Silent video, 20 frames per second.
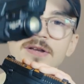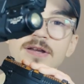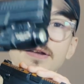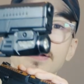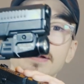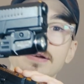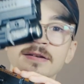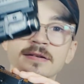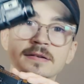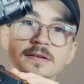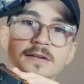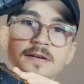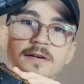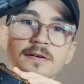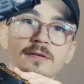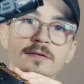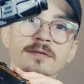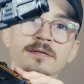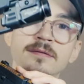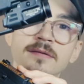get, you
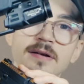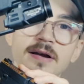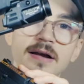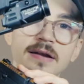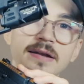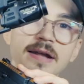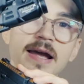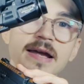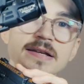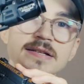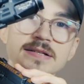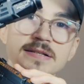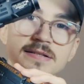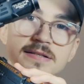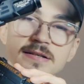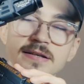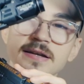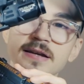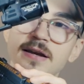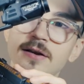know, a
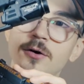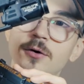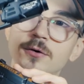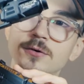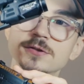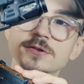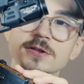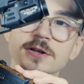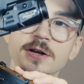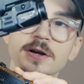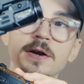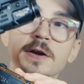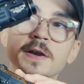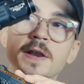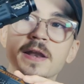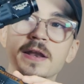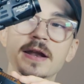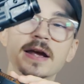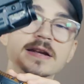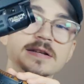nice holster and
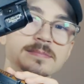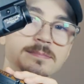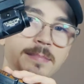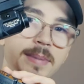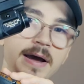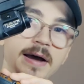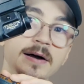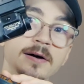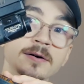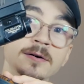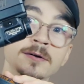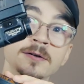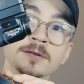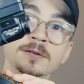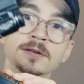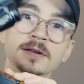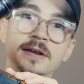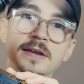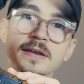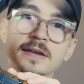a nice
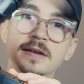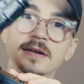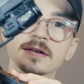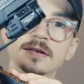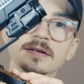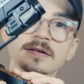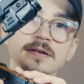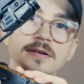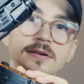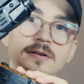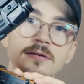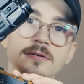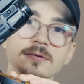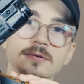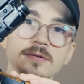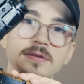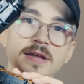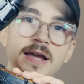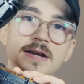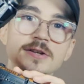belt and, you
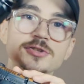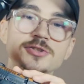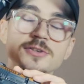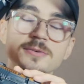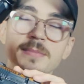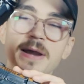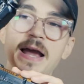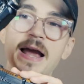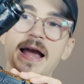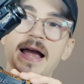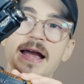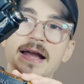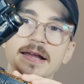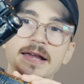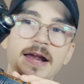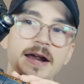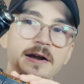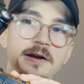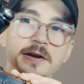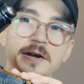know, the extra mag
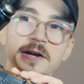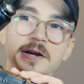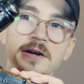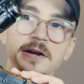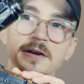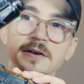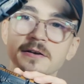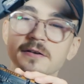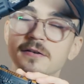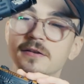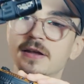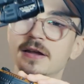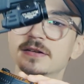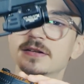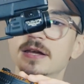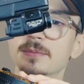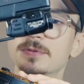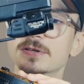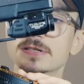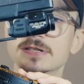carrier and all that
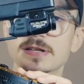type of